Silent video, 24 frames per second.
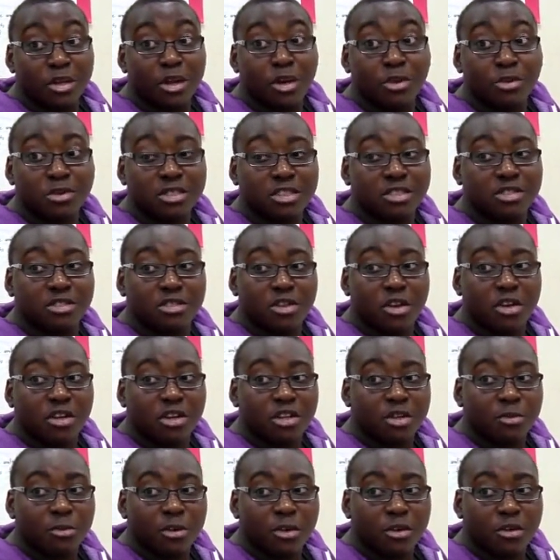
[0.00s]
know she's
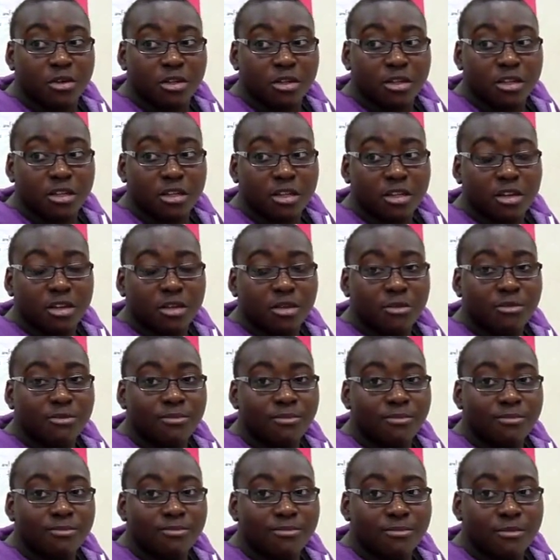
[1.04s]
talking about the um,
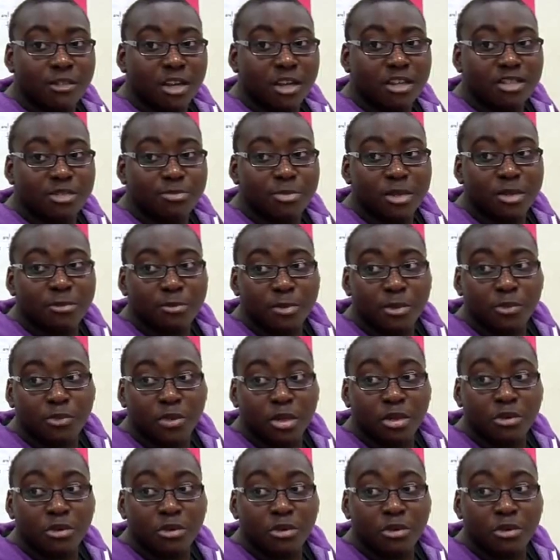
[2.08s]
husband, but we